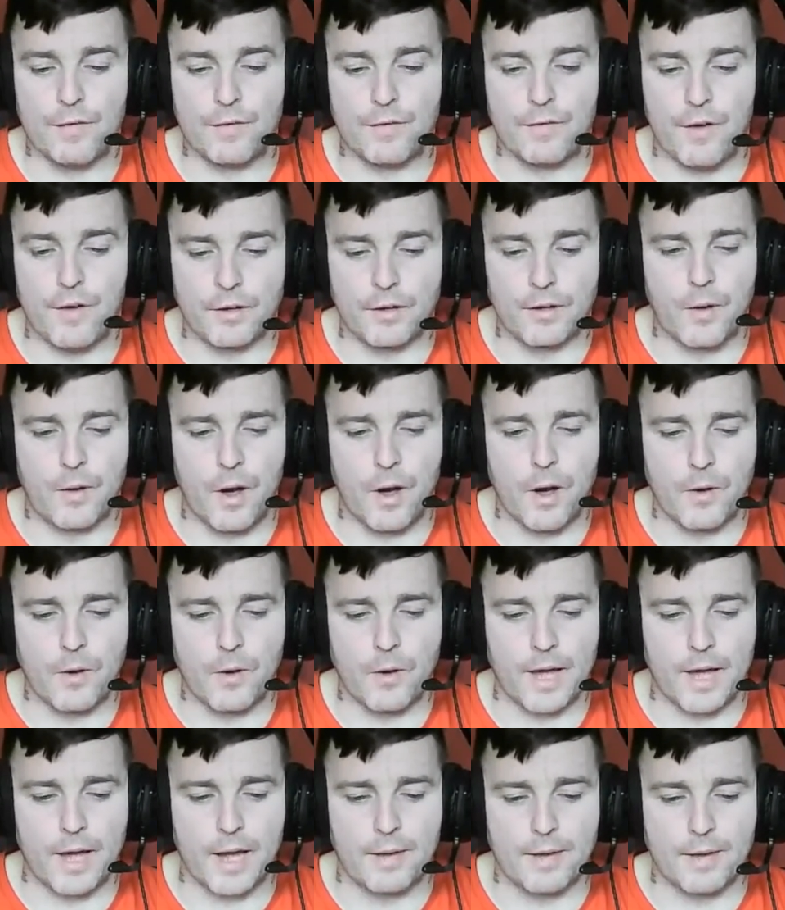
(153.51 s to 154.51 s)
I actually didn't
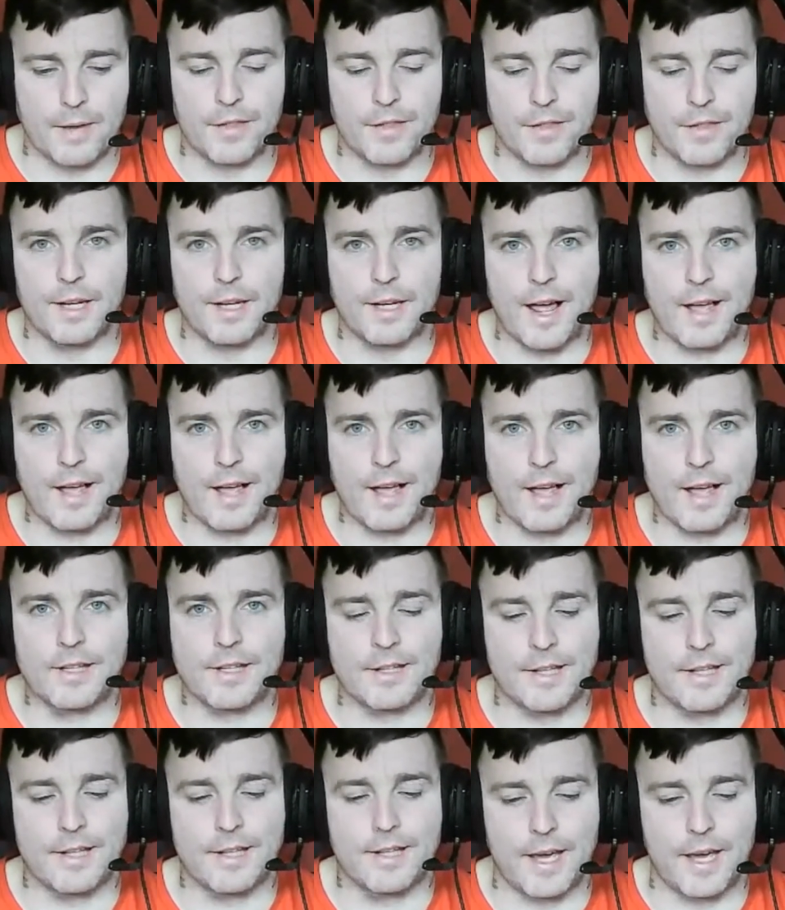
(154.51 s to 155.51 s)
know that, so that's
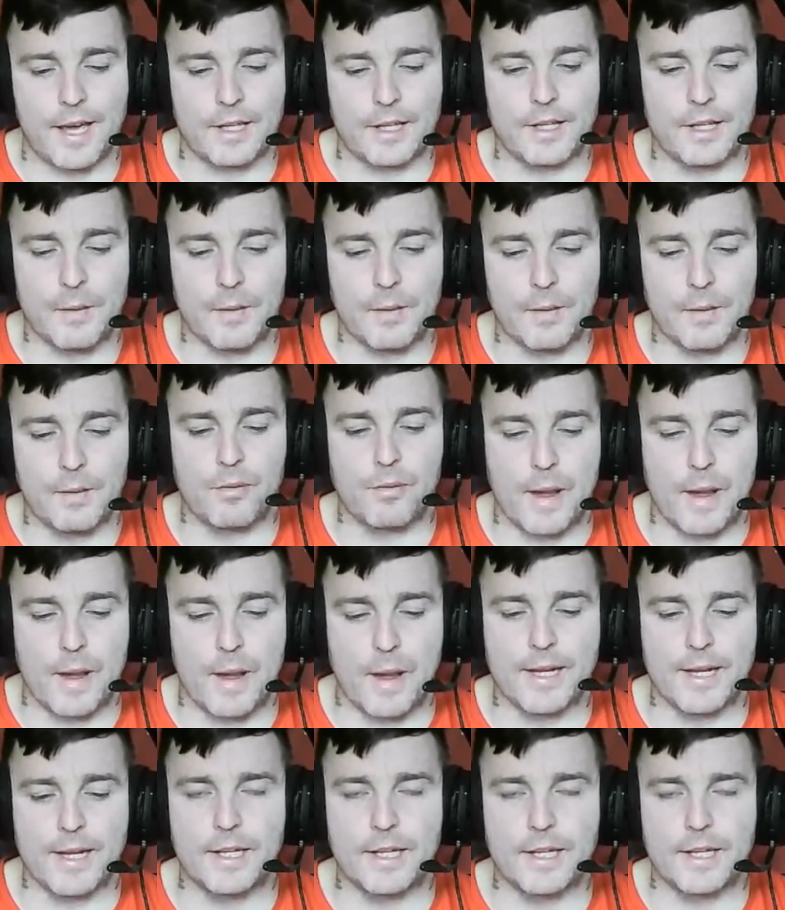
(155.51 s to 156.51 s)
brilliant news.
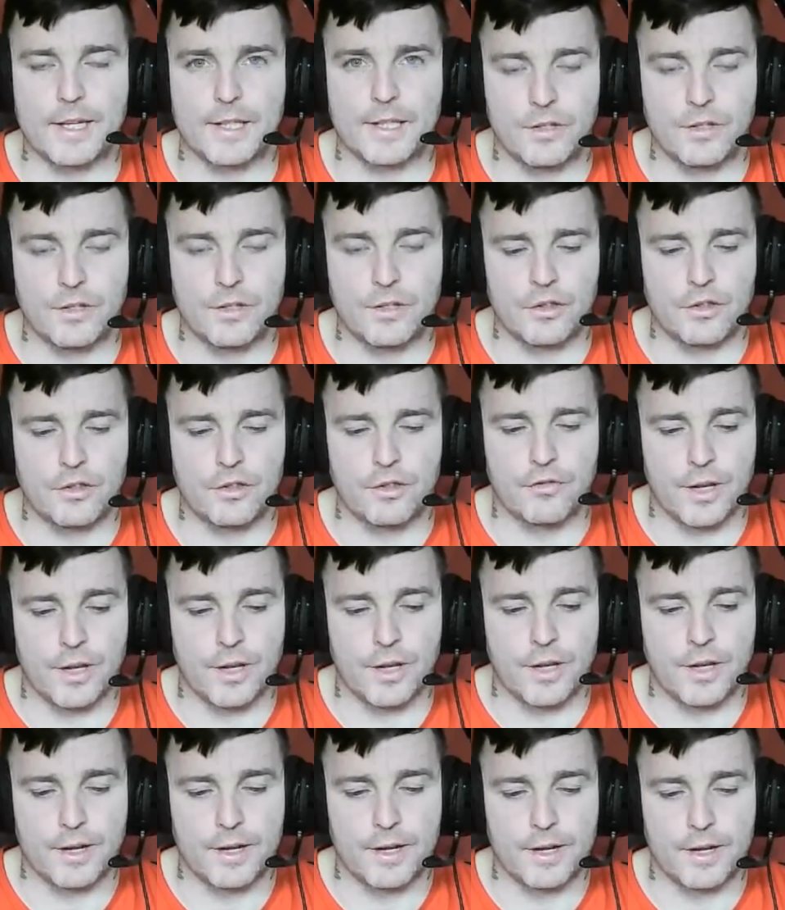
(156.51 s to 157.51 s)
They'll welcome a
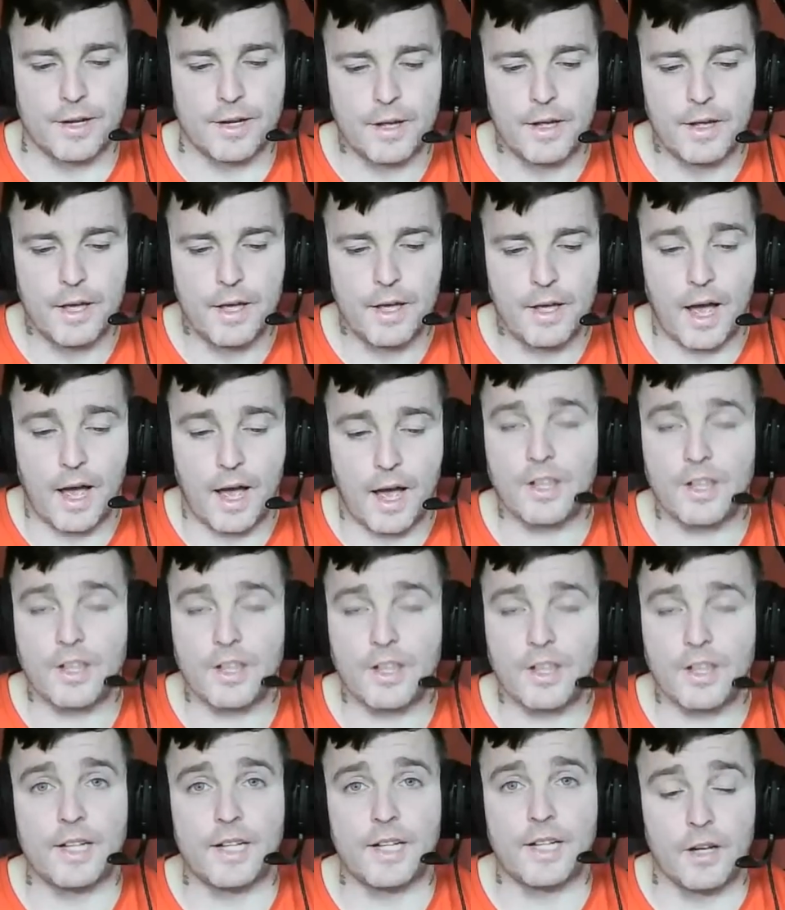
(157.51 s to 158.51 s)
revived Aston
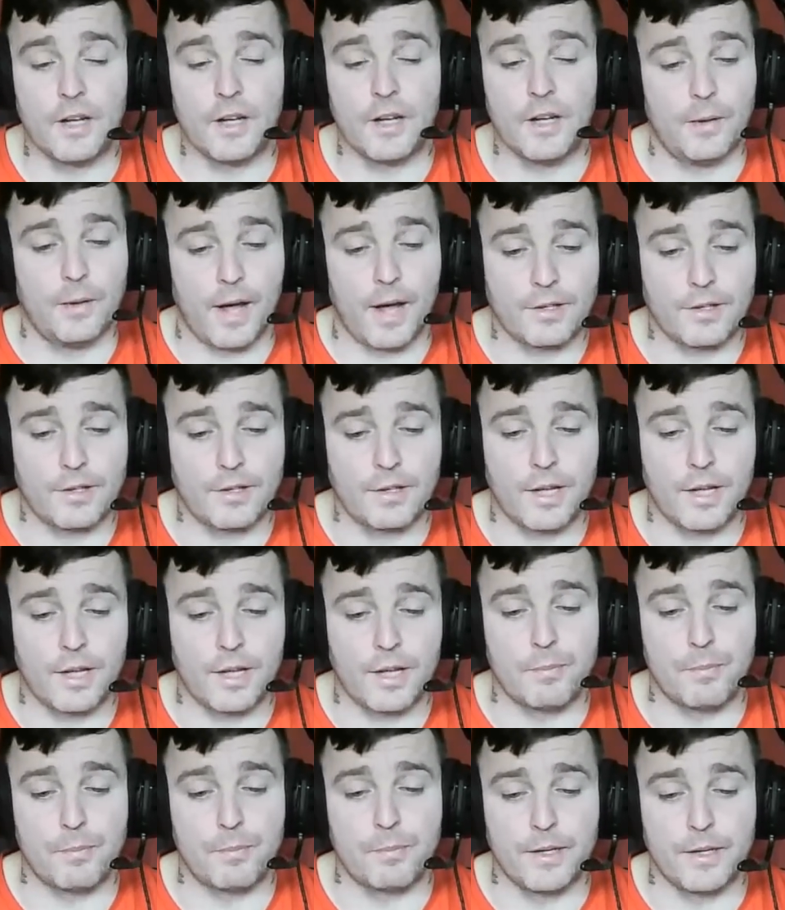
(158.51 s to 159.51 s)
Villa team who snapped
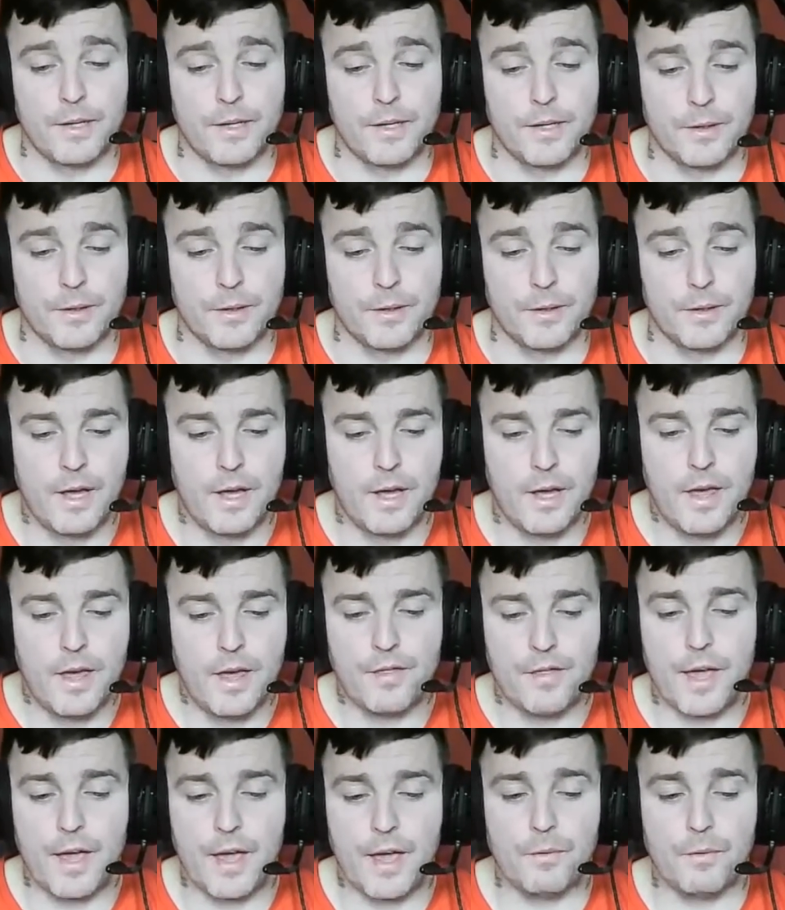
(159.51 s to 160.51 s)
a 2-goal losing
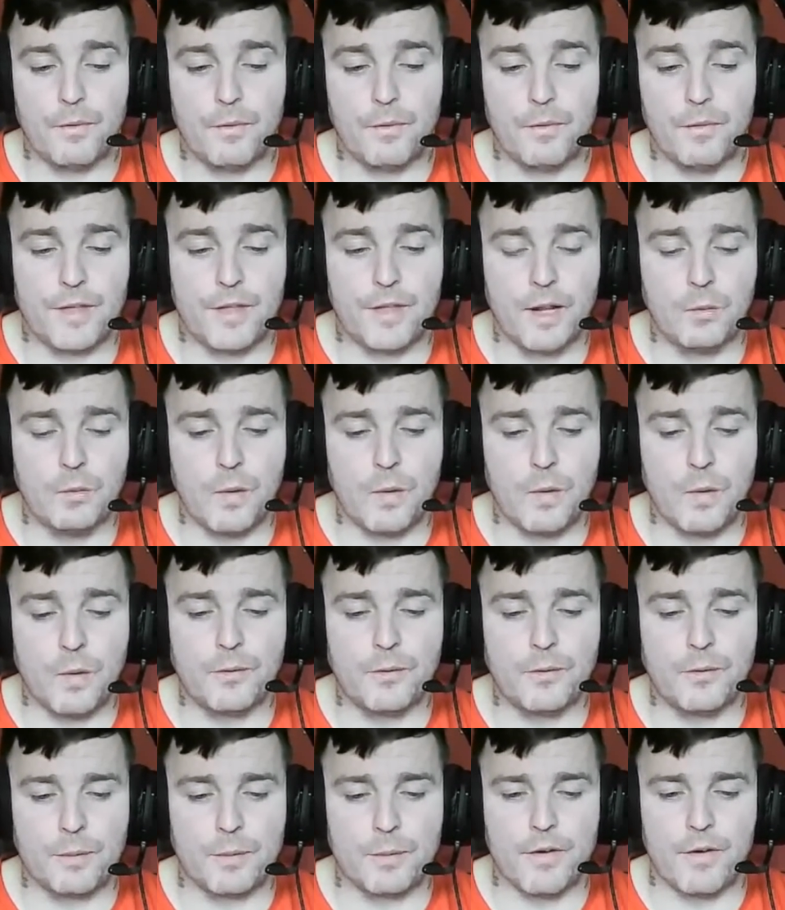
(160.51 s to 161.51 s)
streak
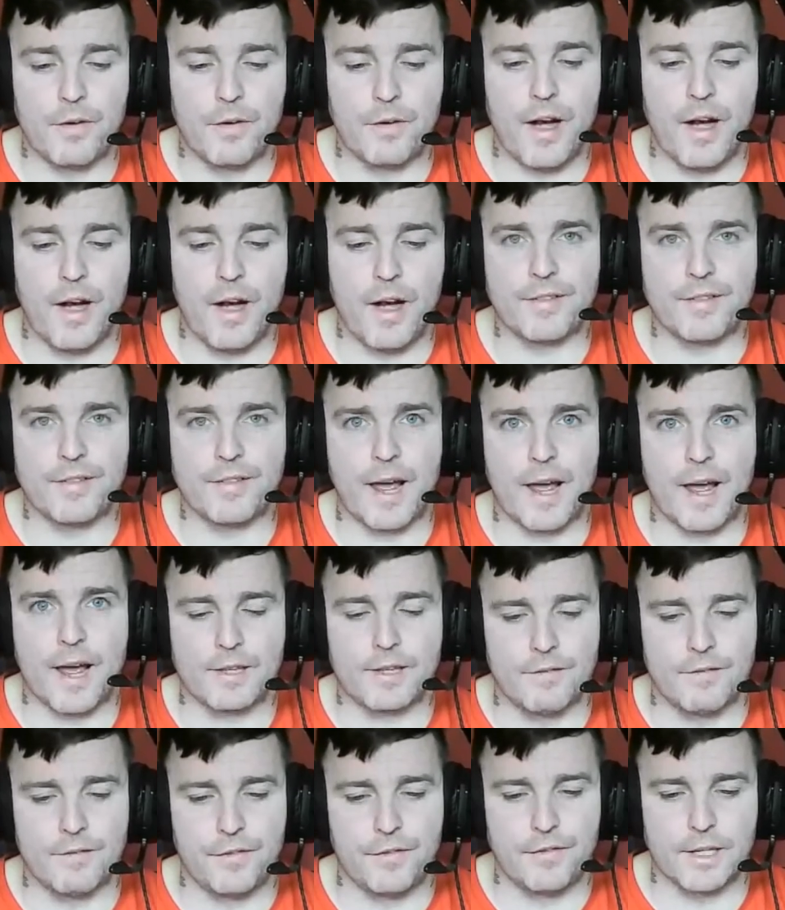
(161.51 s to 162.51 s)
without scoring a
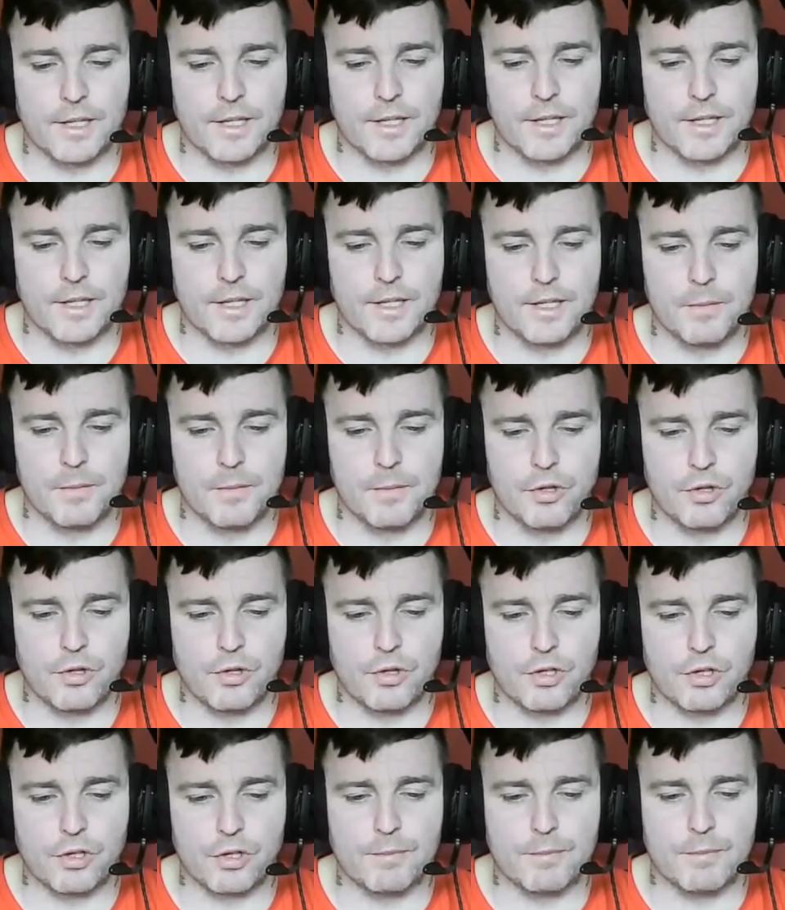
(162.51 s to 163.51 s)
goal with a
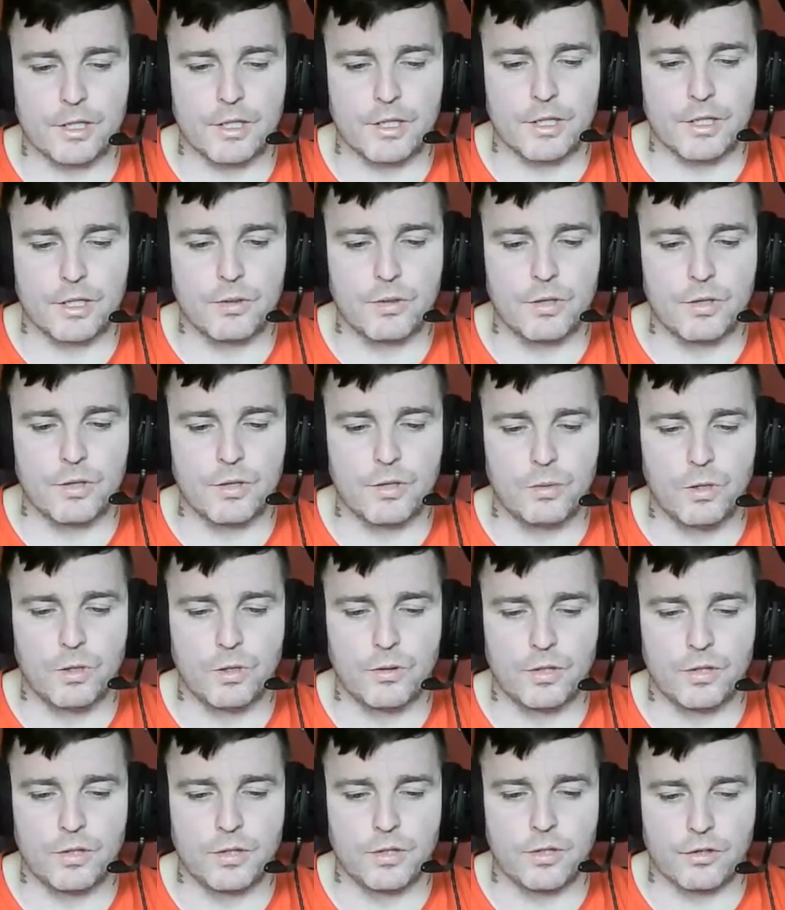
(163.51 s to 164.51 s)
2-1 win over troubled
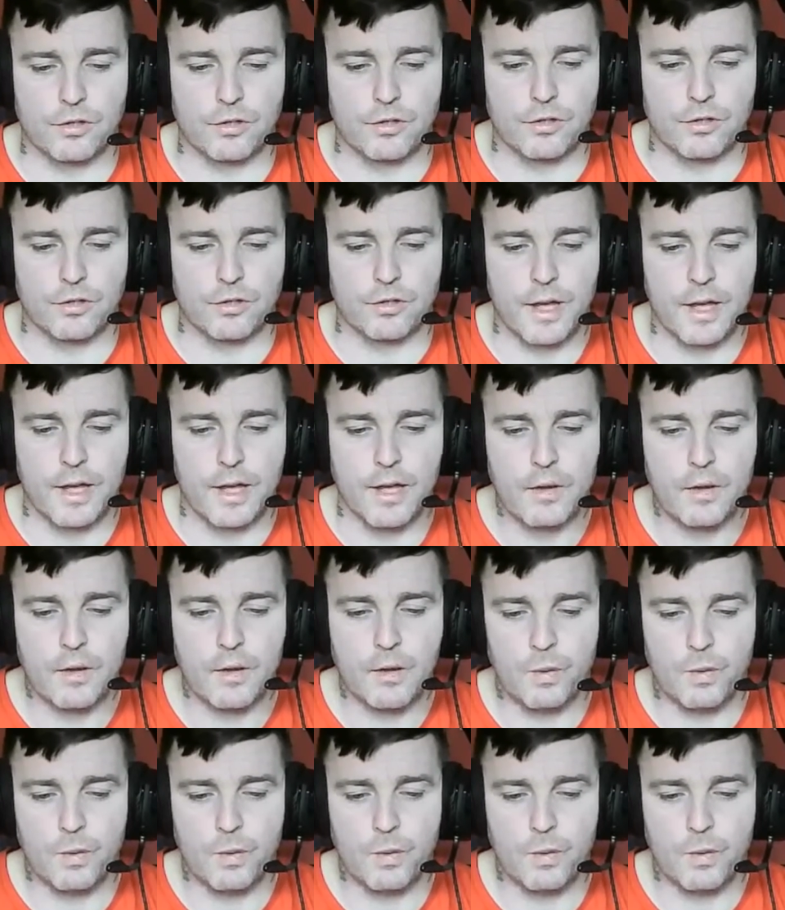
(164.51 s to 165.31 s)
Tottenham Hotspur.